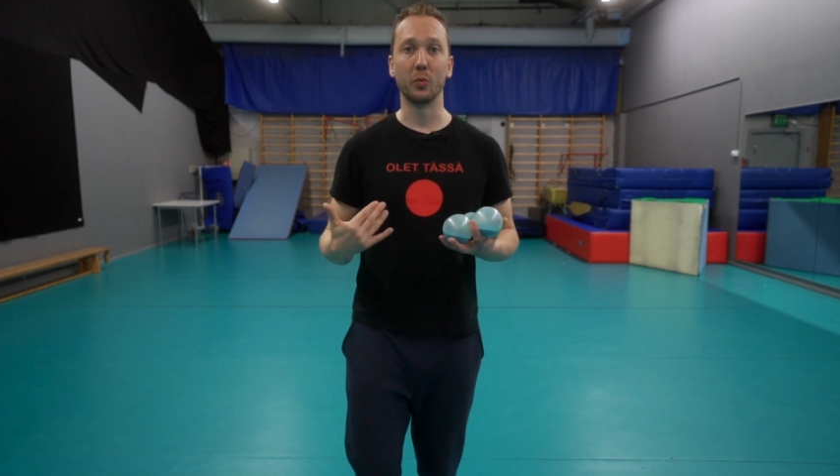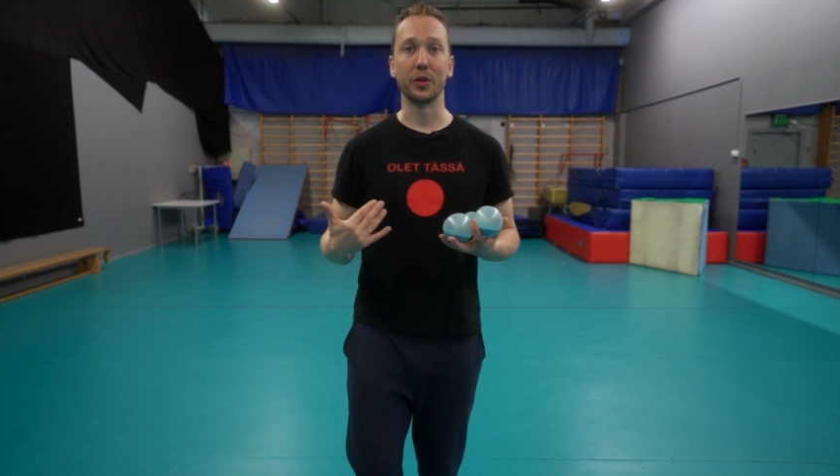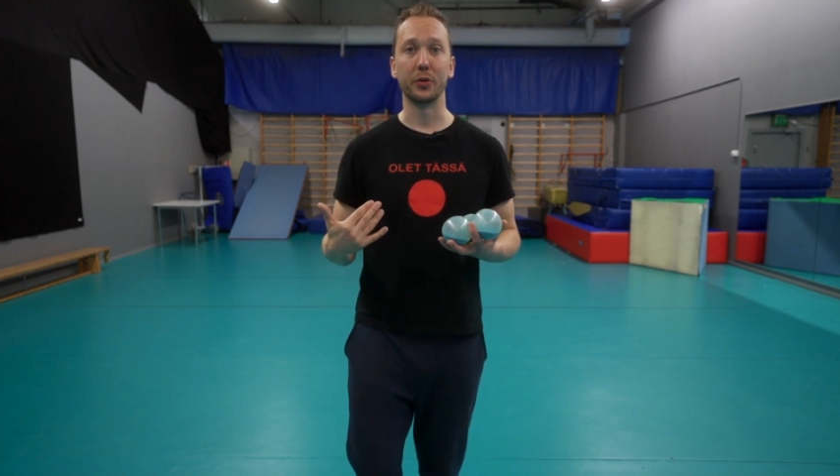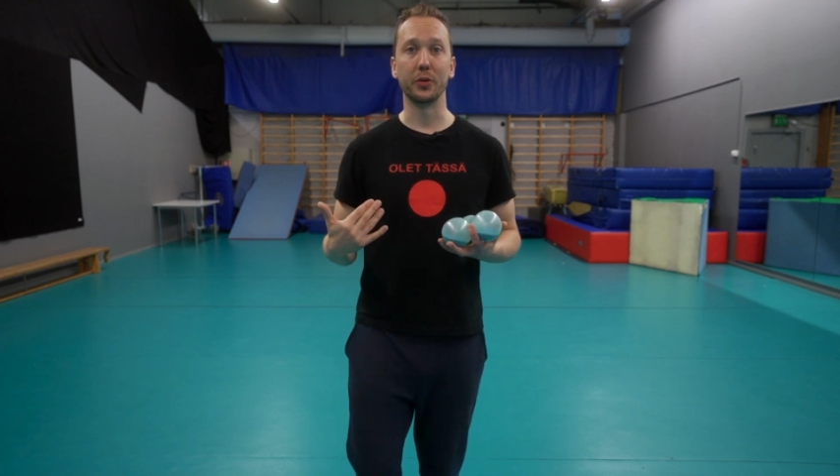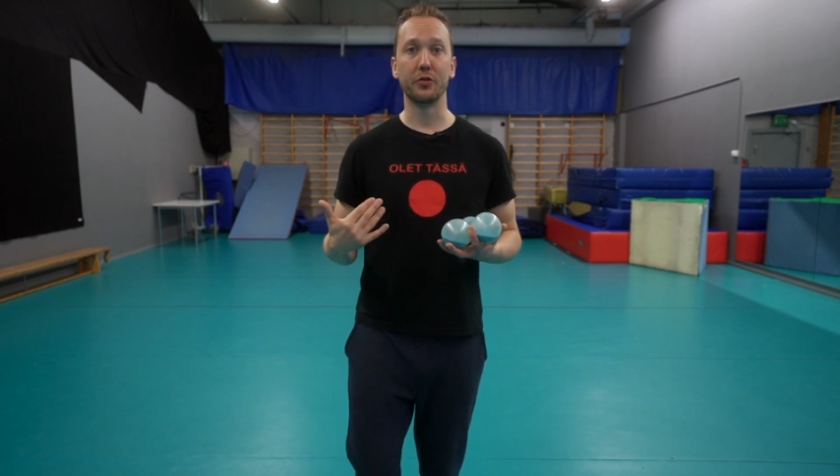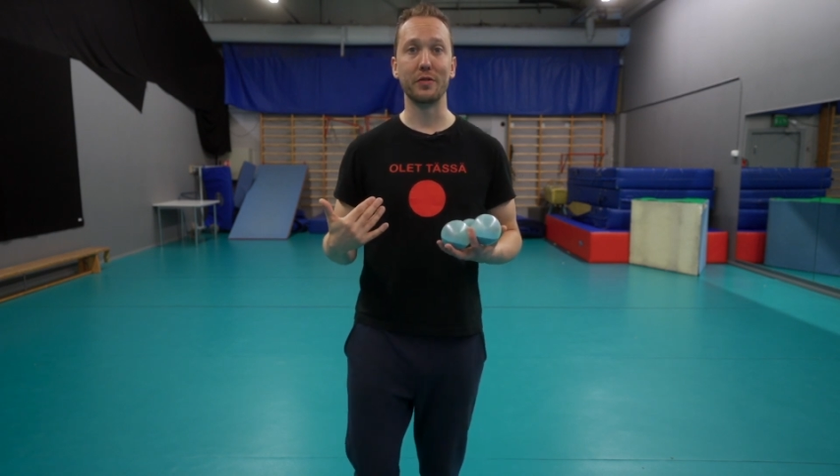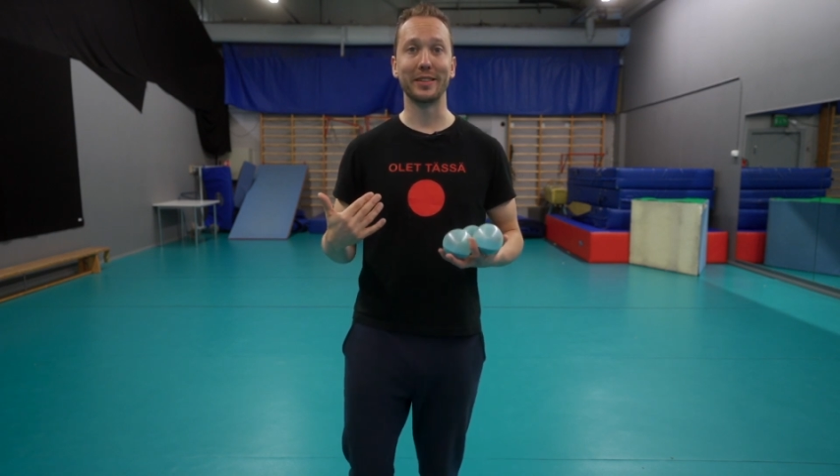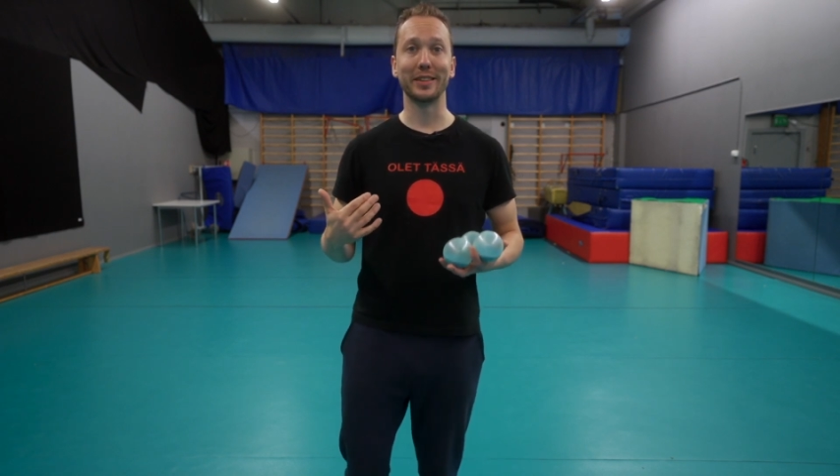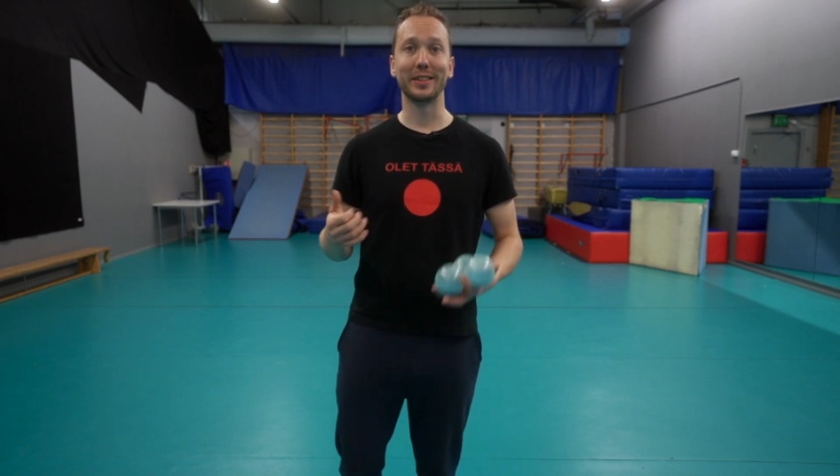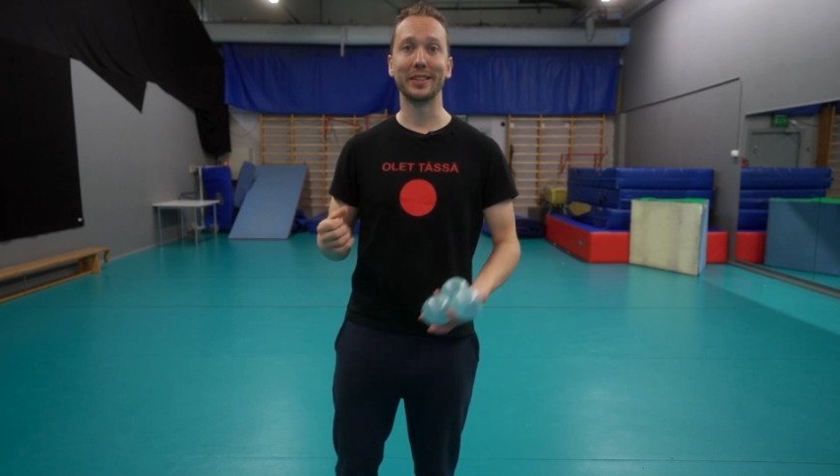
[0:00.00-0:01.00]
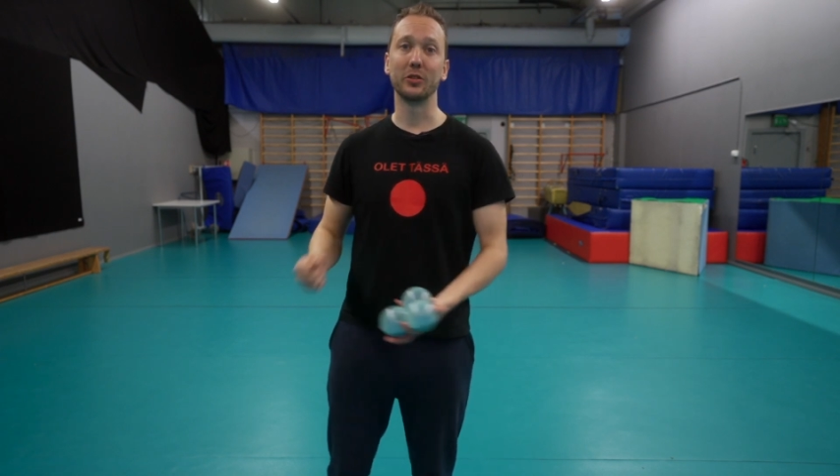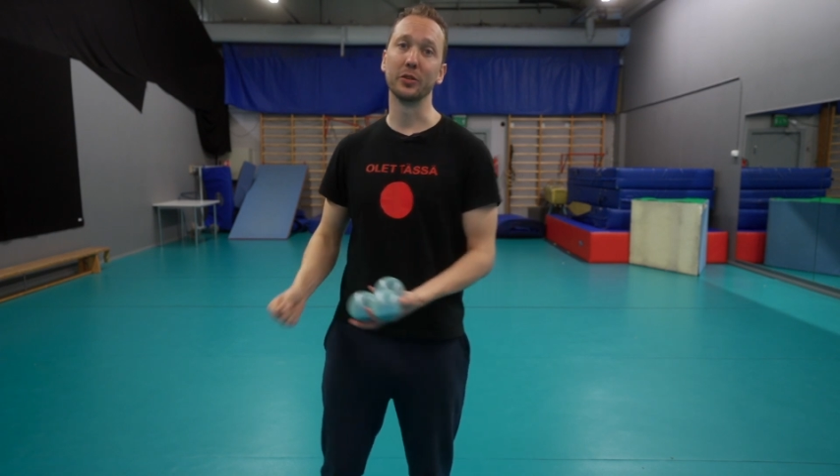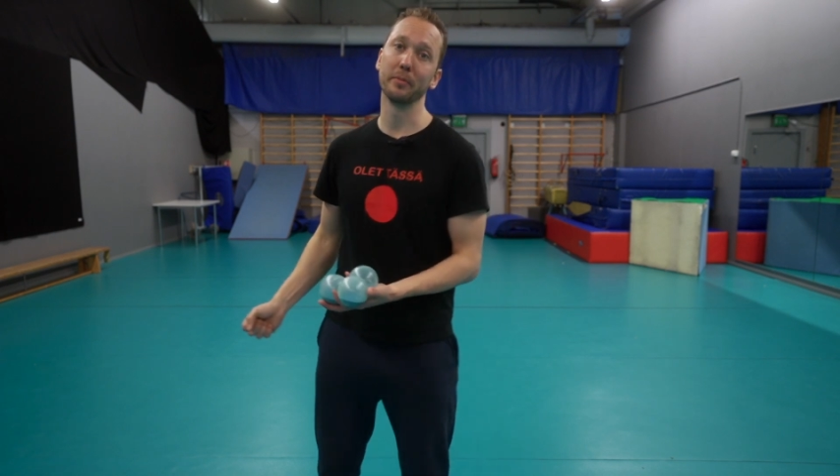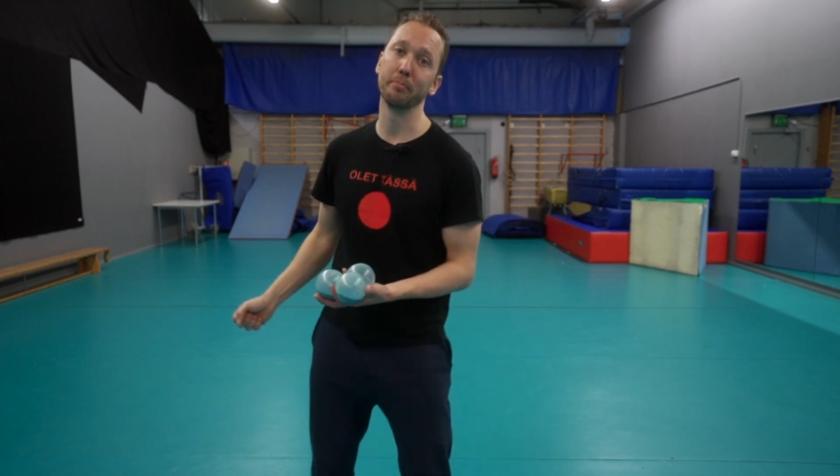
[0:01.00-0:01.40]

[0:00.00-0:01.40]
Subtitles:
when you do the 360, so you're not